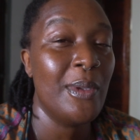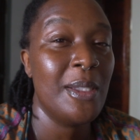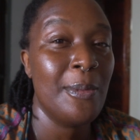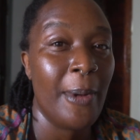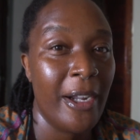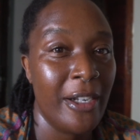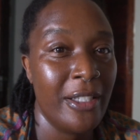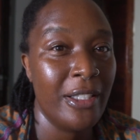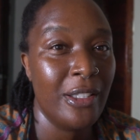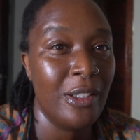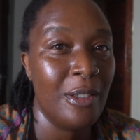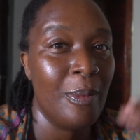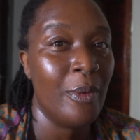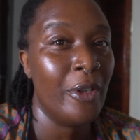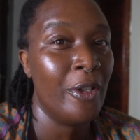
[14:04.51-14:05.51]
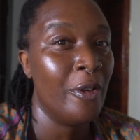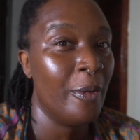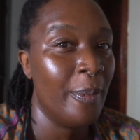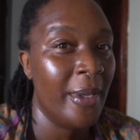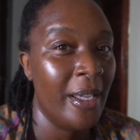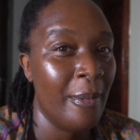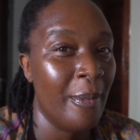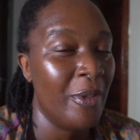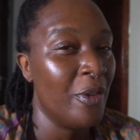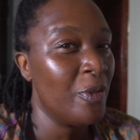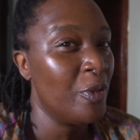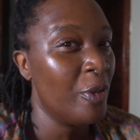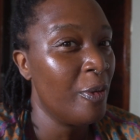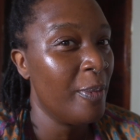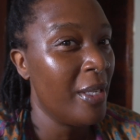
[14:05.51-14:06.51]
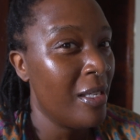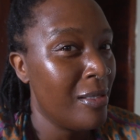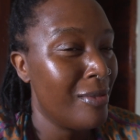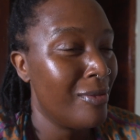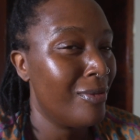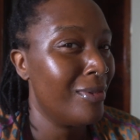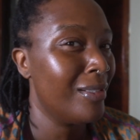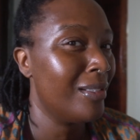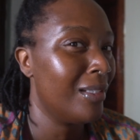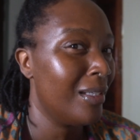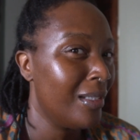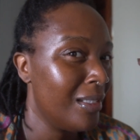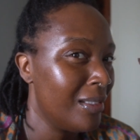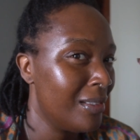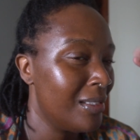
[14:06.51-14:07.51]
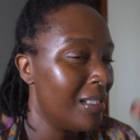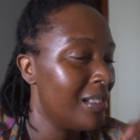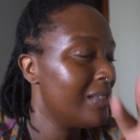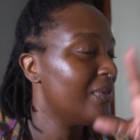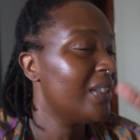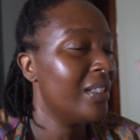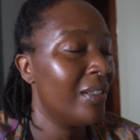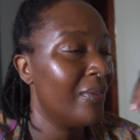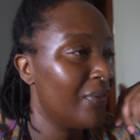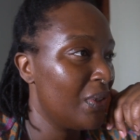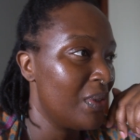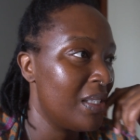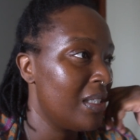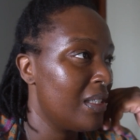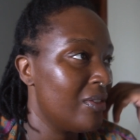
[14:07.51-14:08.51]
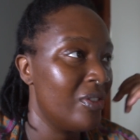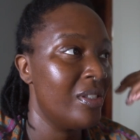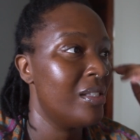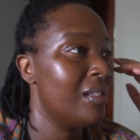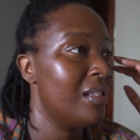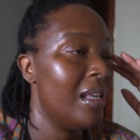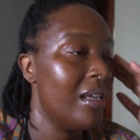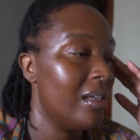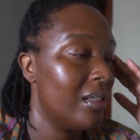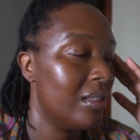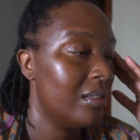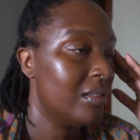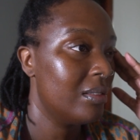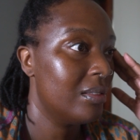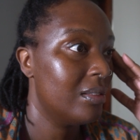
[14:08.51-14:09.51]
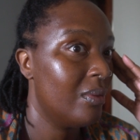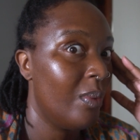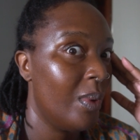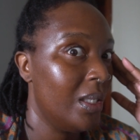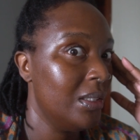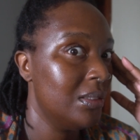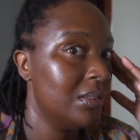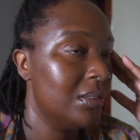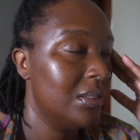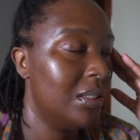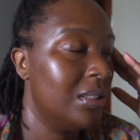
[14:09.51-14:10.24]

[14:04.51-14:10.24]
aspire to look more European, but those Europeans are looking like us. It's very confusing and just like, what?